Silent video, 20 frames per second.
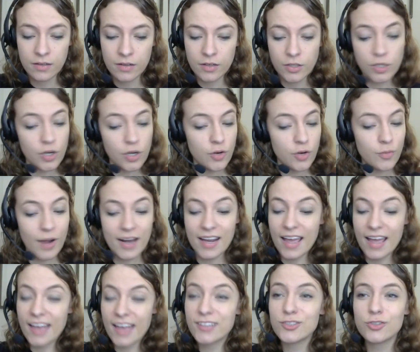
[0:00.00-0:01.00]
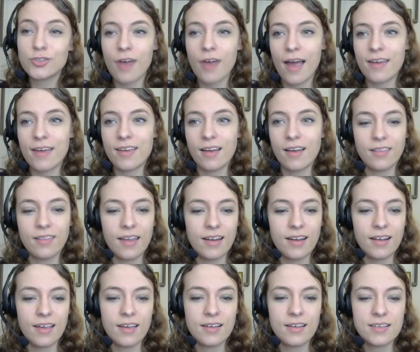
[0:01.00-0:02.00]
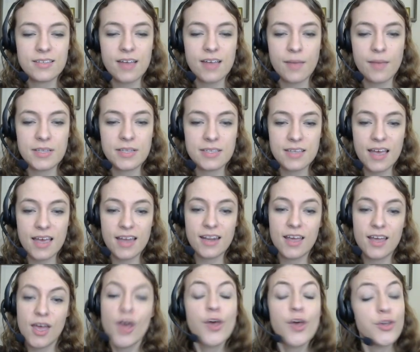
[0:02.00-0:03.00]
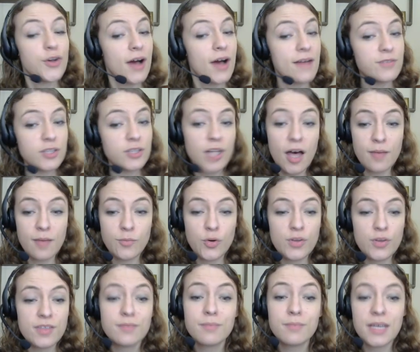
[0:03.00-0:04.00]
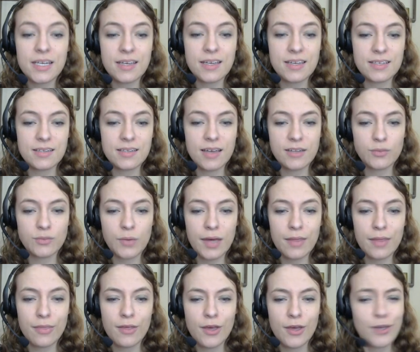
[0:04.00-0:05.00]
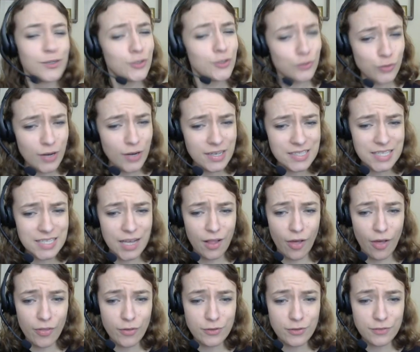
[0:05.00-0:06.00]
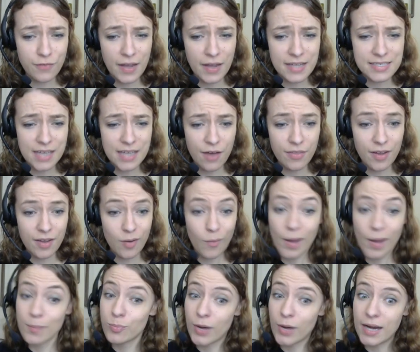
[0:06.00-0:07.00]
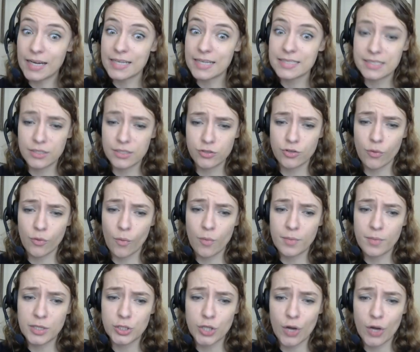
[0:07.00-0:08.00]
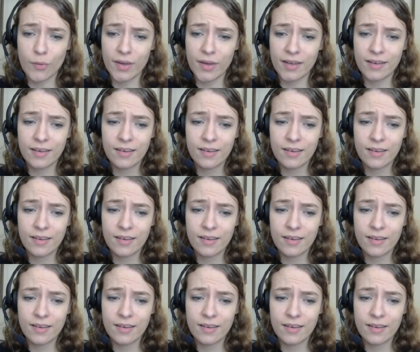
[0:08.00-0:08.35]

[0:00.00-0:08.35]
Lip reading: Go right ahead and try, young lady, Simon said. You'll have a lot more than me to contend with. You try to tell all those fans out there why Brady and Deirdre won't be showing.